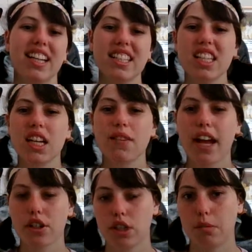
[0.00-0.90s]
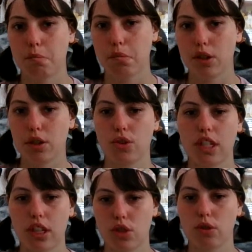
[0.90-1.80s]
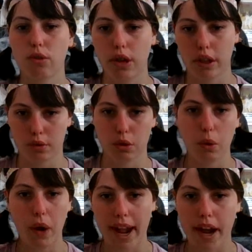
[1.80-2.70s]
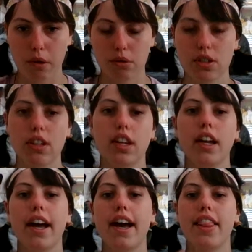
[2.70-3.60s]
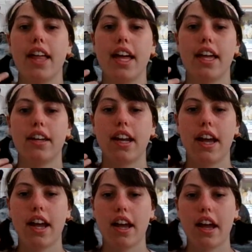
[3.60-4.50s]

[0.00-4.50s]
instead of actually producing a story throughout. And then